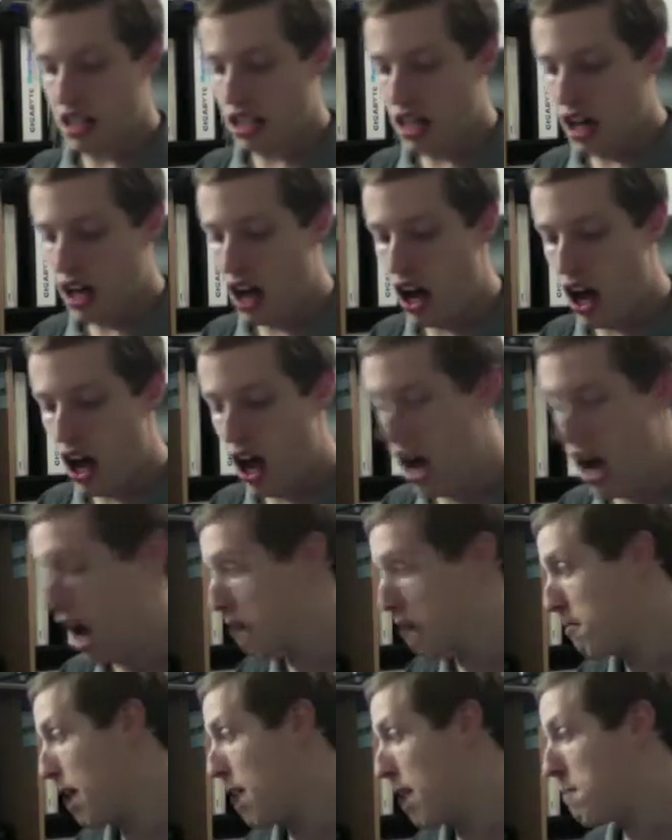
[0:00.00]

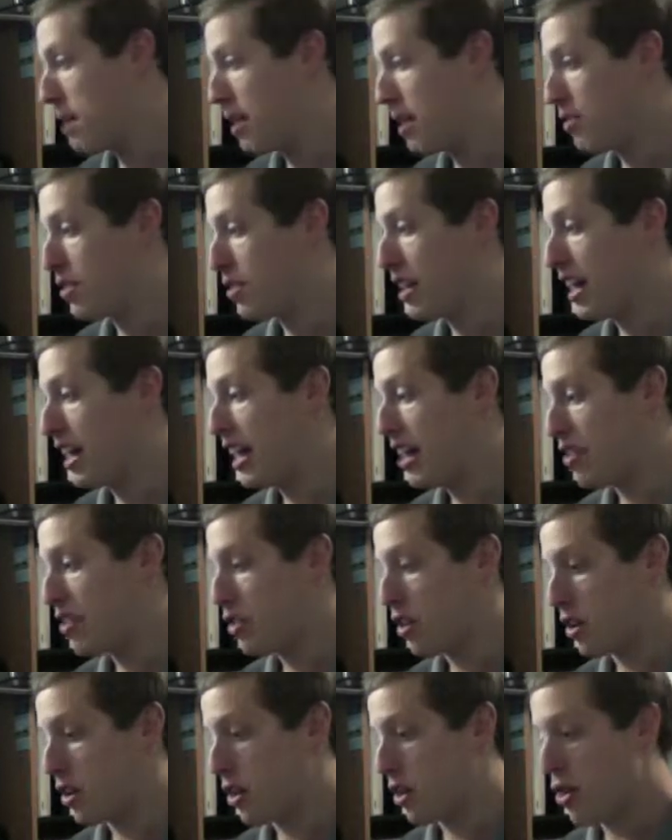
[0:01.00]
On my PC, it
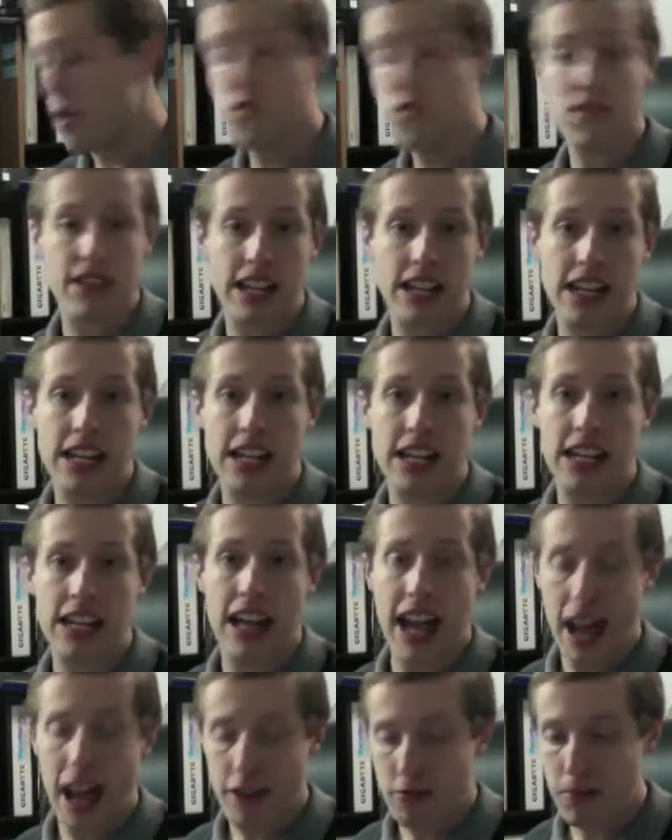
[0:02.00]
took
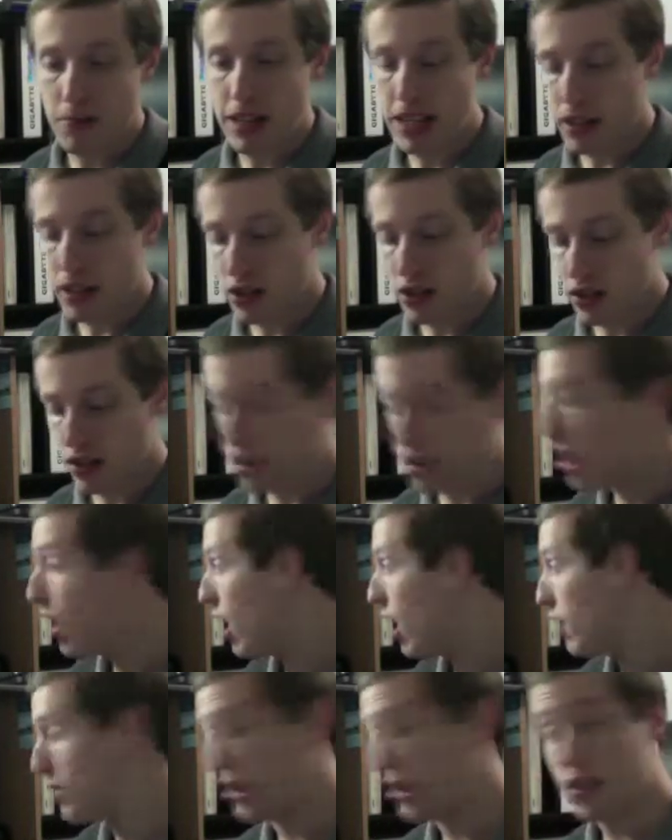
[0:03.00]
13.5 minutes
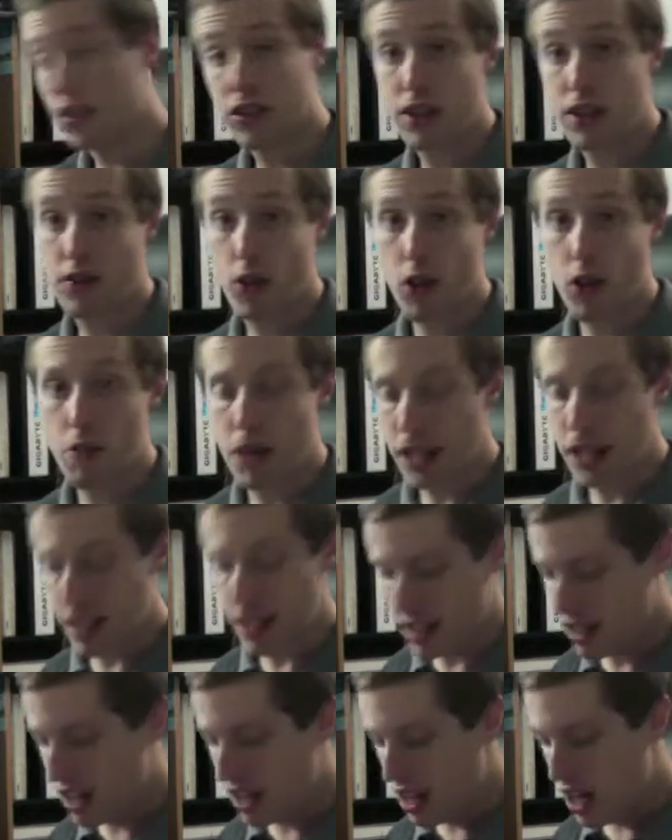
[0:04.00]
on 64-bit.
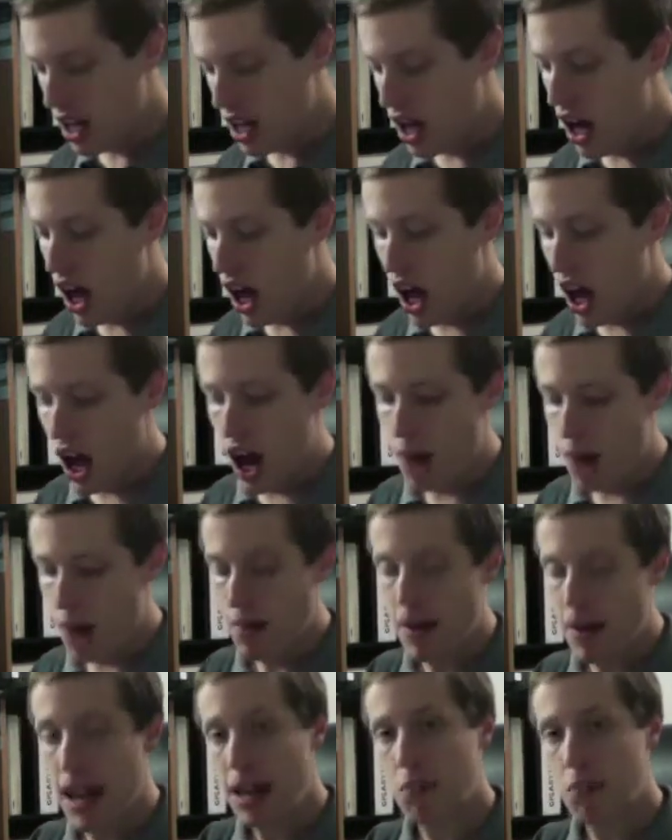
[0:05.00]
On my
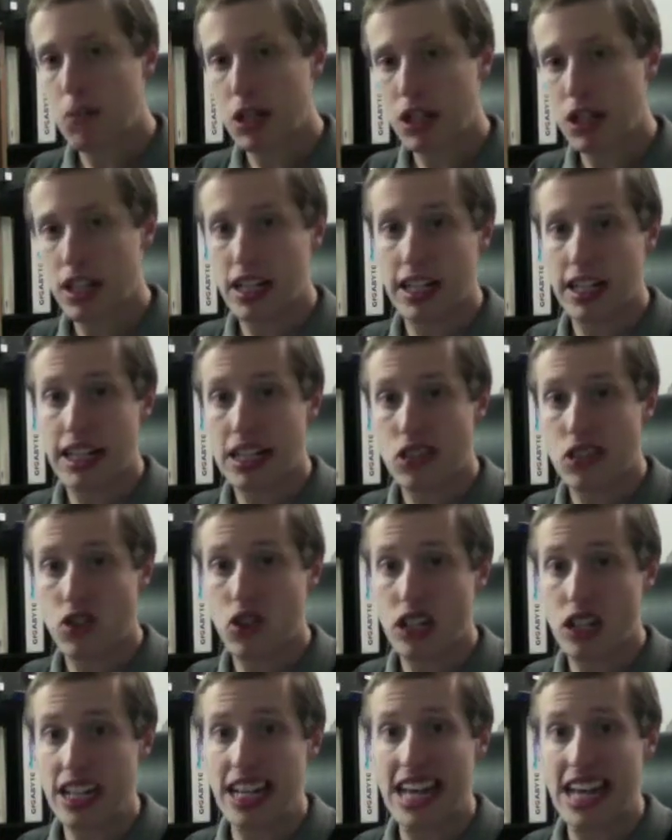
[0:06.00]
MacBook, it
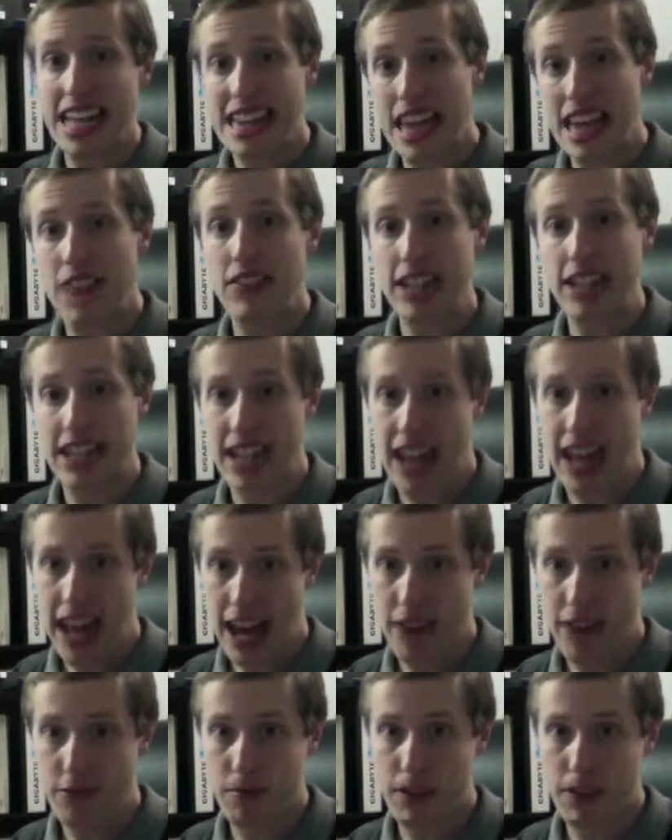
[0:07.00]
took
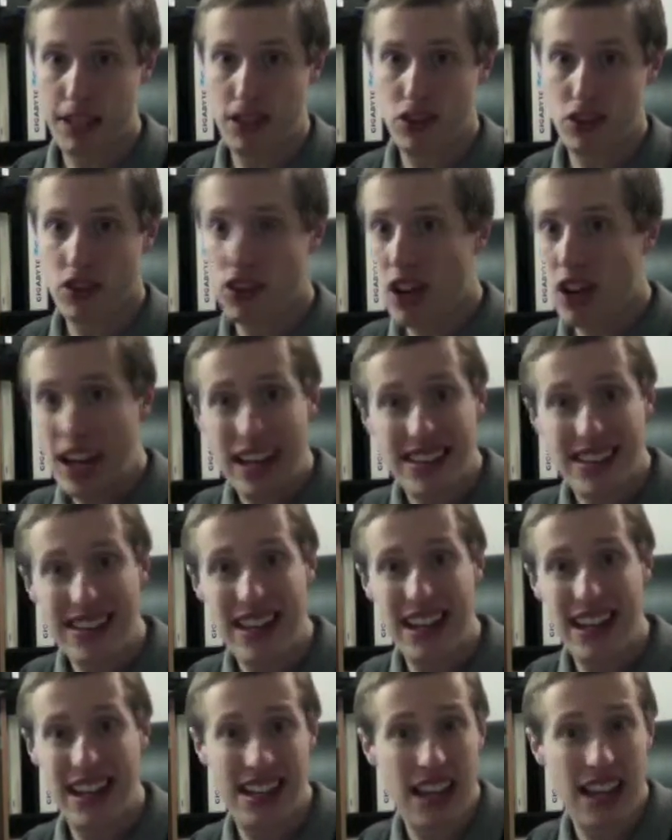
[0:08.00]
11.5 minutes. That's
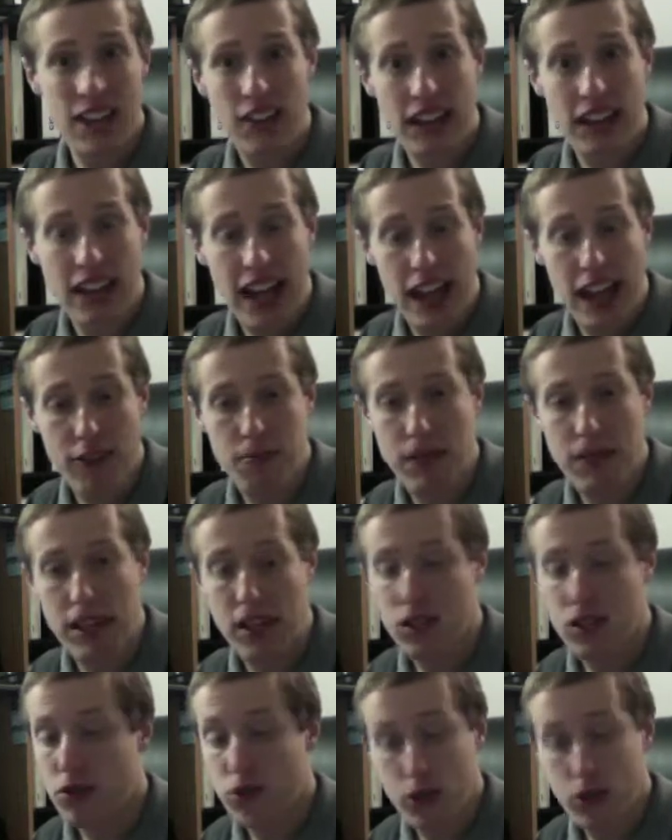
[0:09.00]
it, 11.5
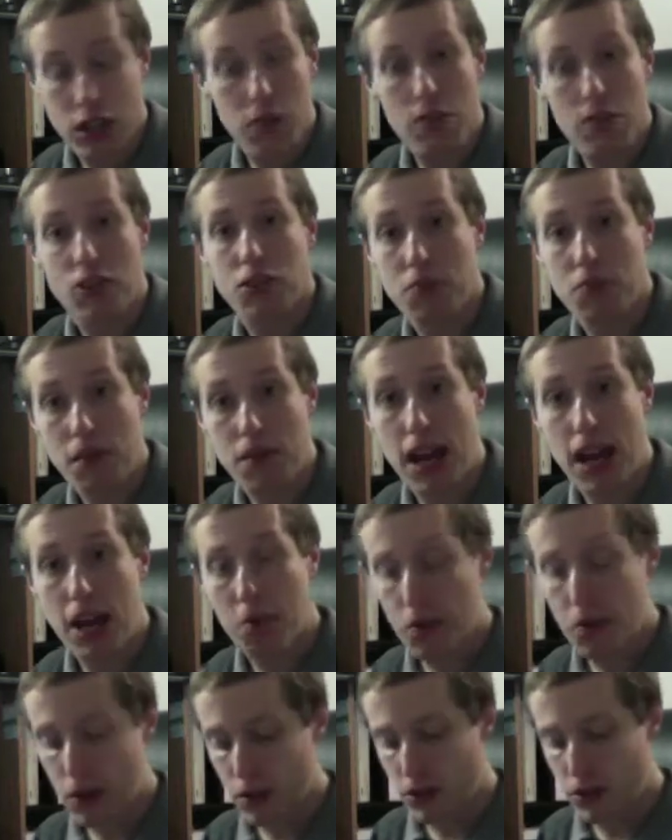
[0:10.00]
minutes. For some reason, my
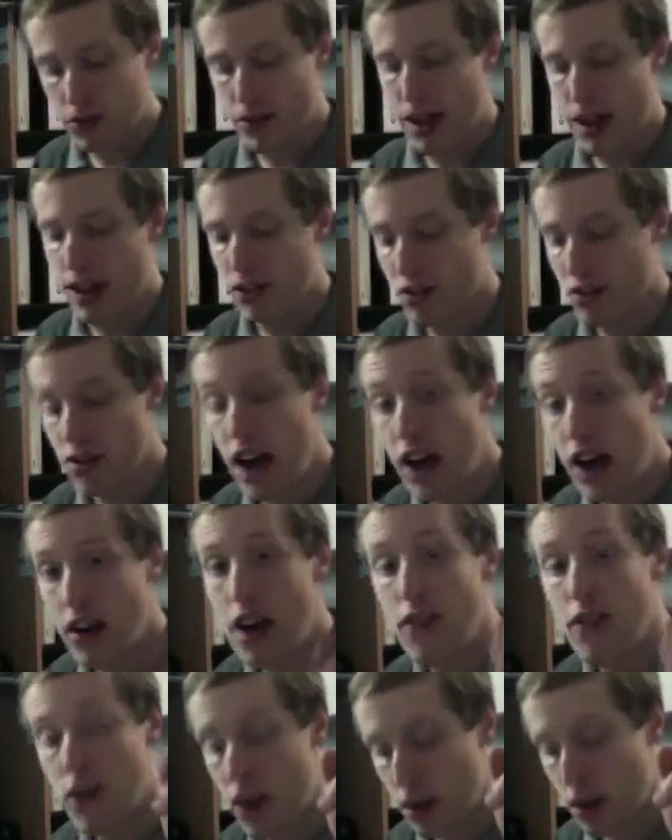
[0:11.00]
MacBook was faster.
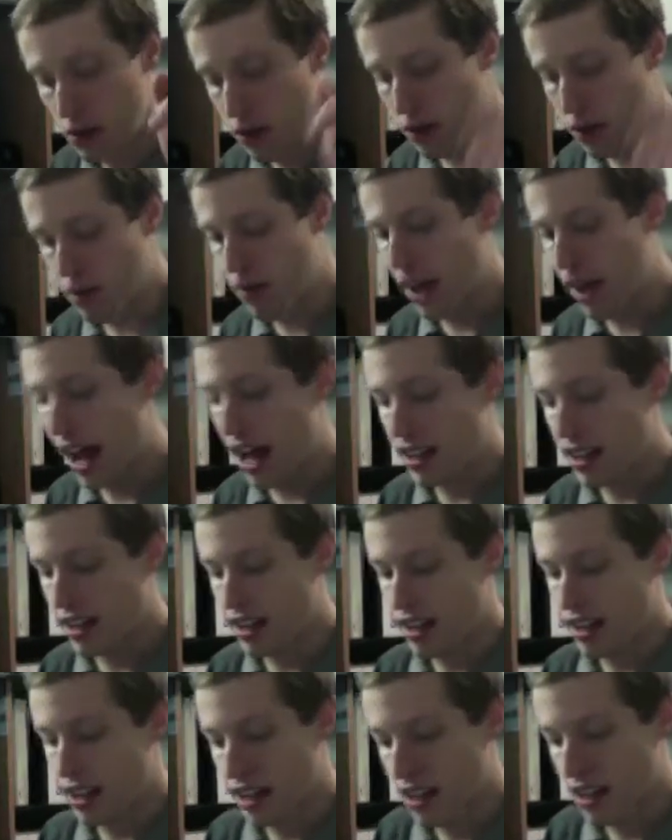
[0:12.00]
However, I will add
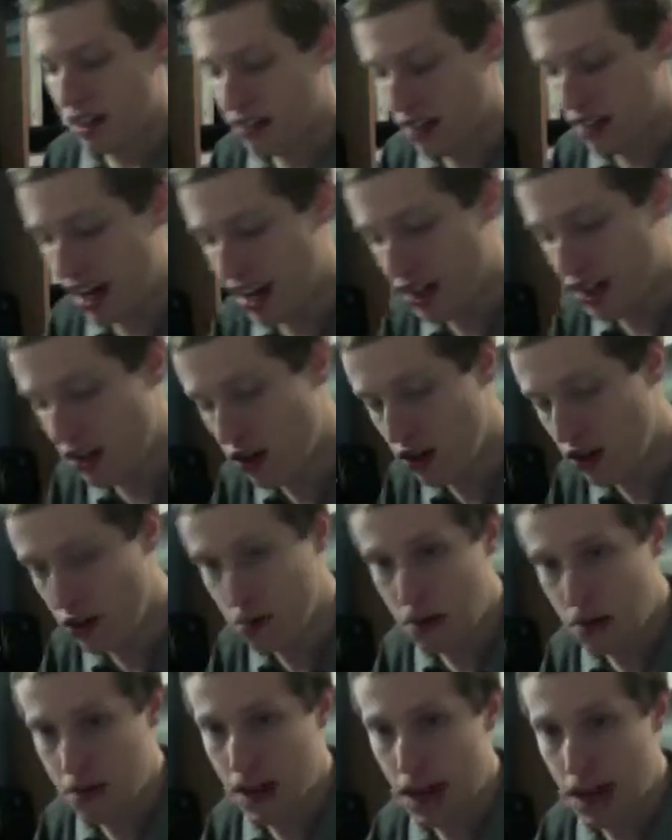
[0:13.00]
a side note, as
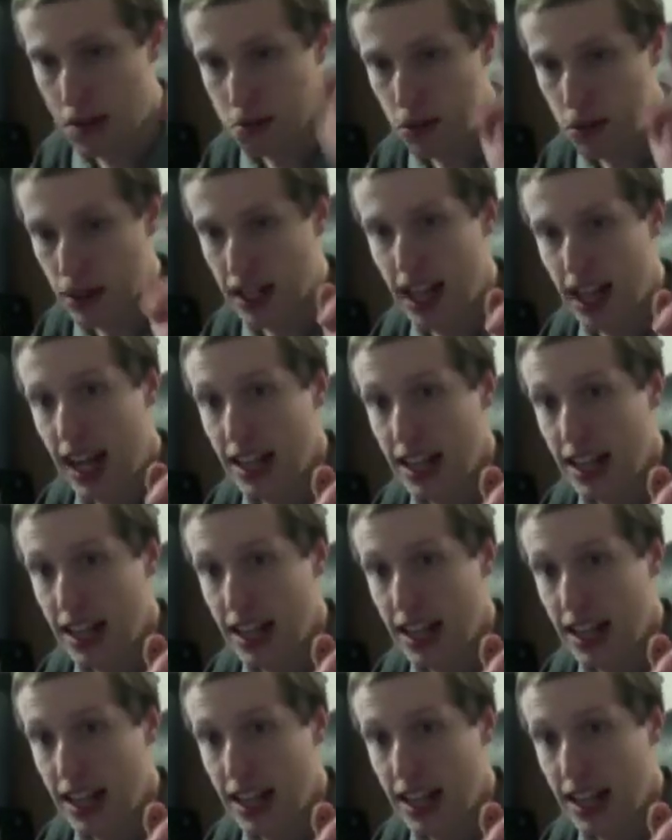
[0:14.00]
my MacBook, A,